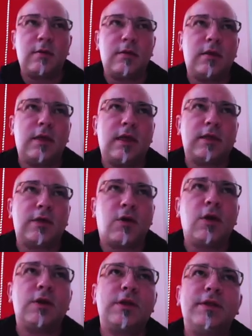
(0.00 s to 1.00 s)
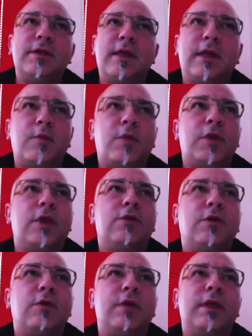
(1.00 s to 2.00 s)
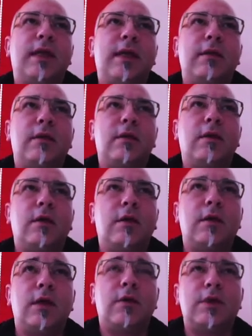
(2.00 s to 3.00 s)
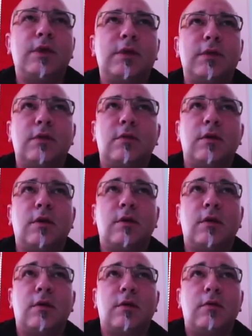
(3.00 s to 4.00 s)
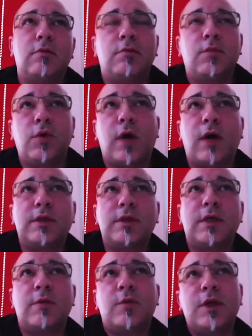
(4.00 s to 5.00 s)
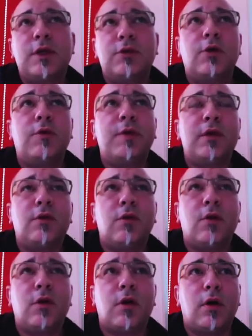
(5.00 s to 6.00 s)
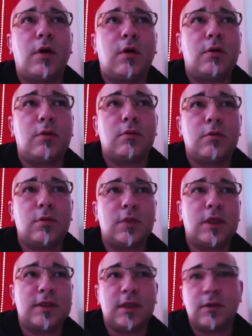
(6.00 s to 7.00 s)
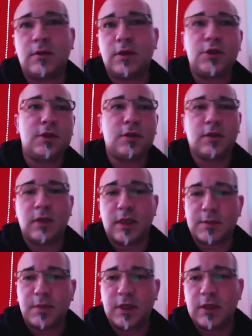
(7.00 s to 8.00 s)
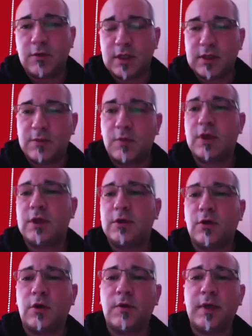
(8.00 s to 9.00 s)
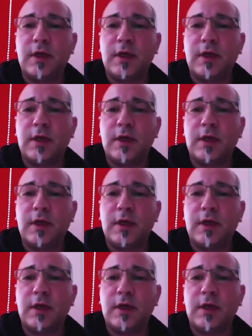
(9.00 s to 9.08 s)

That's called synthetic monitoring. Then there is browser monitoring, or let's say digital experience monitoring.